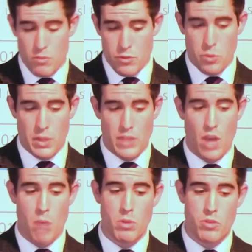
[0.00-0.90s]
through the
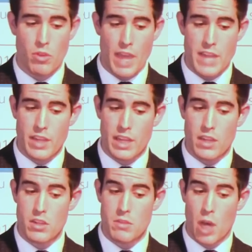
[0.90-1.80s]
examples of aiding
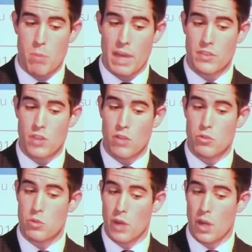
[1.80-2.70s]

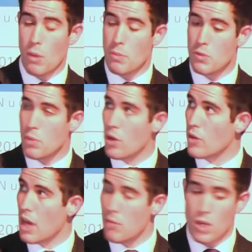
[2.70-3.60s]
Pakistan's nuclear weapons
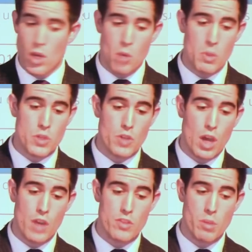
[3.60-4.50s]
program, which
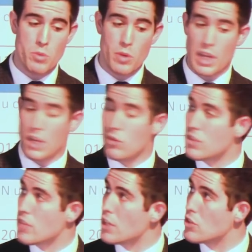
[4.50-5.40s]
subsequently
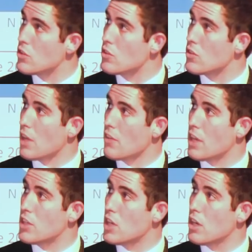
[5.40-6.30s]
increased tensions in South
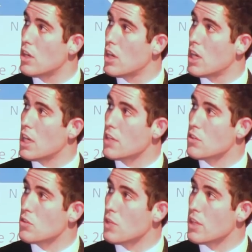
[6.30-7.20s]
Asia, leading
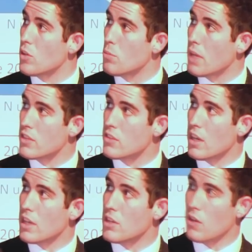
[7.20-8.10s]
to the
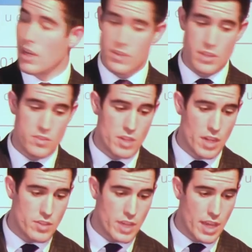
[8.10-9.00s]
Indo-Pakistani nuclear test in
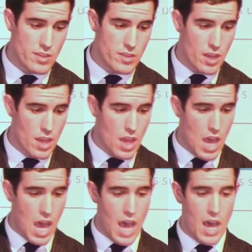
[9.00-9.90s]
98,
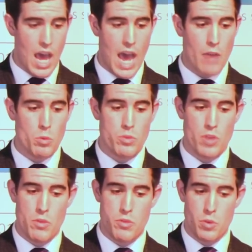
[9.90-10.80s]
and
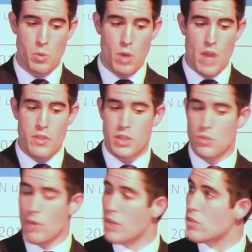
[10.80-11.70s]
also through the
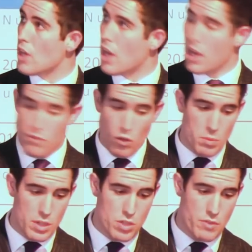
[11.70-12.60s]
direct
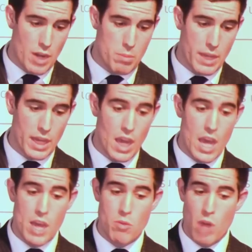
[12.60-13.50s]
involvement in developing
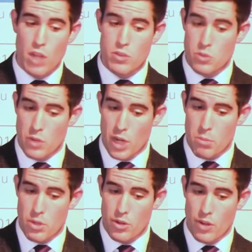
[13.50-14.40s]
Iran's nuclear
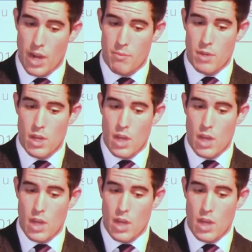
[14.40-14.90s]
program,